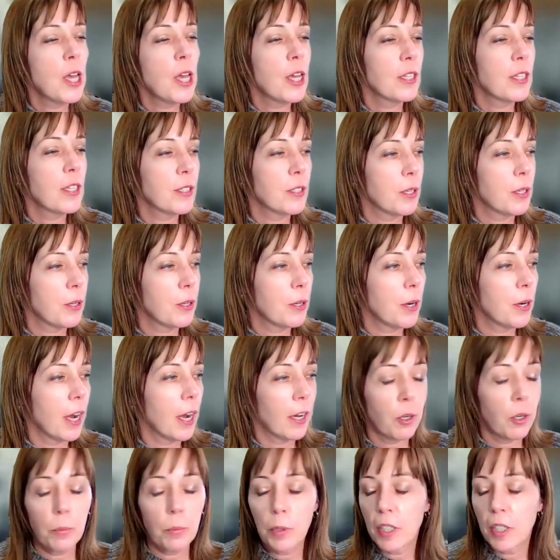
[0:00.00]
So I
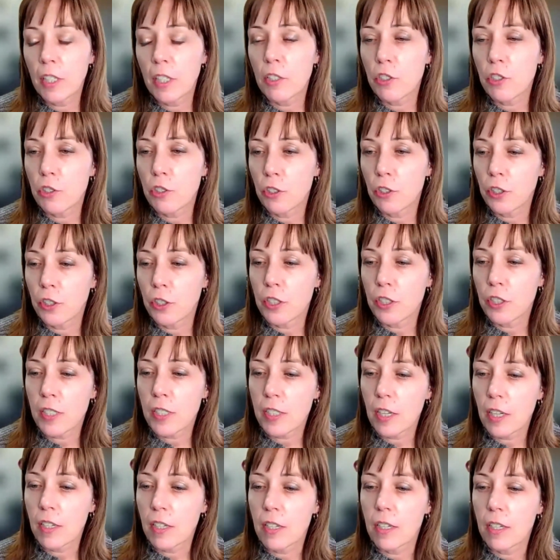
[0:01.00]
hope you can join us
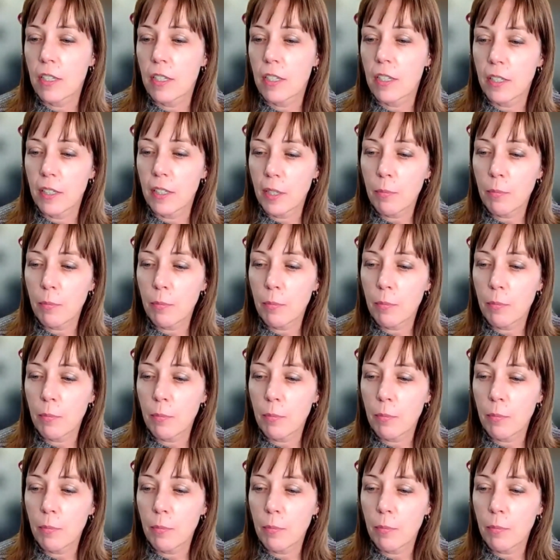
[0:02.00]
in